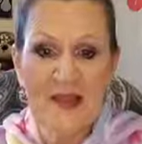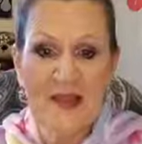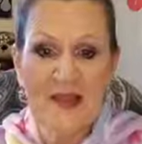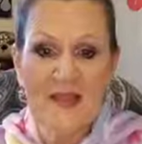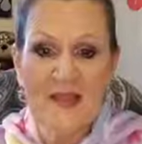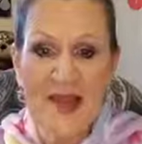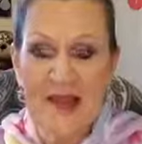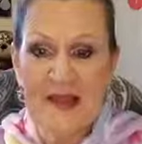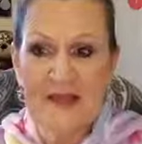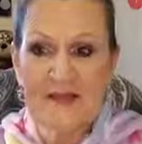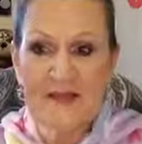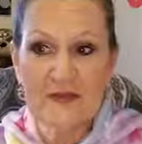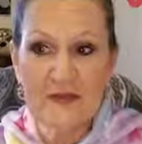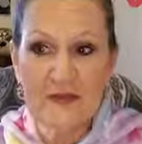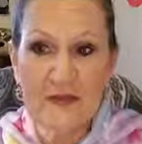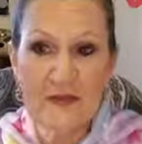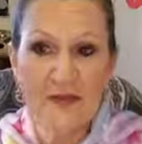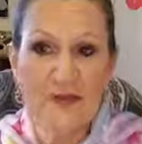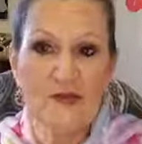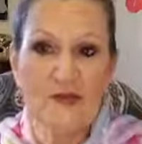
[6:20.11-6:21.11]
that is going to
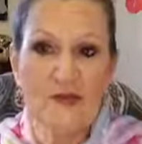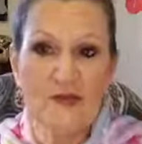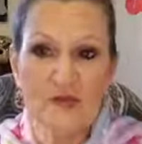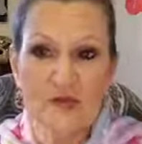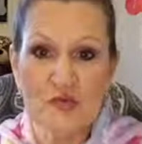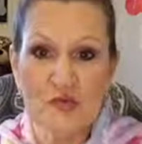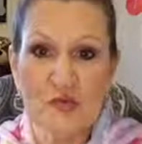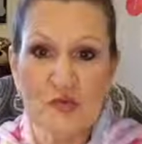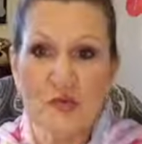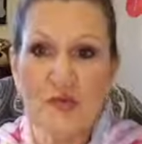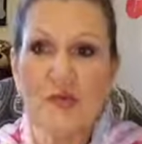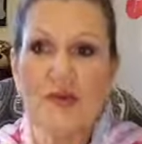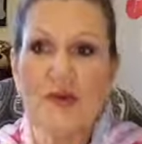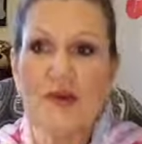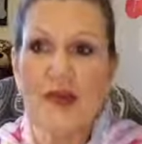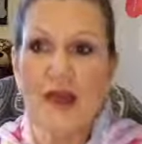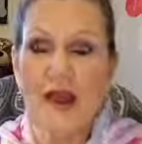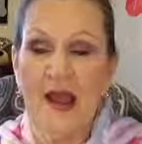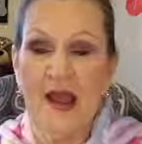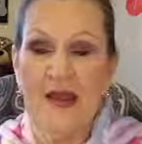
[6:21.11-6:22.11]
be the true
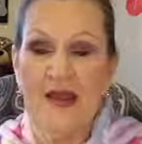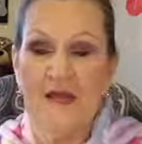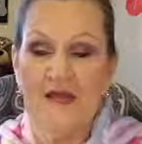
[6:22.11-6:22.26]
guide,